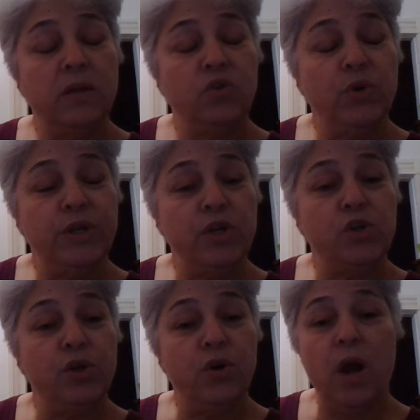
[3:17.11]

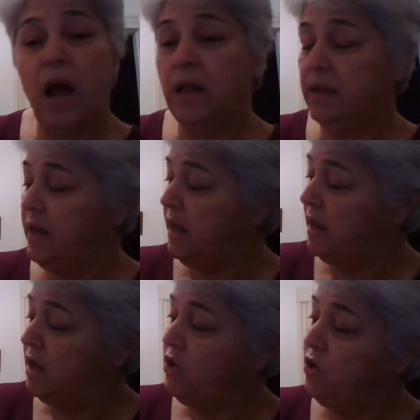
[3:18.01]
tradition or
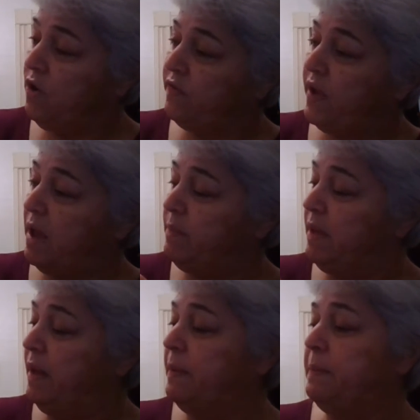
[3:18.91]
holiday in your
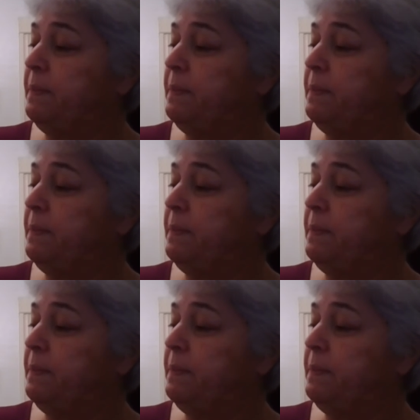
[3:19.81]
family.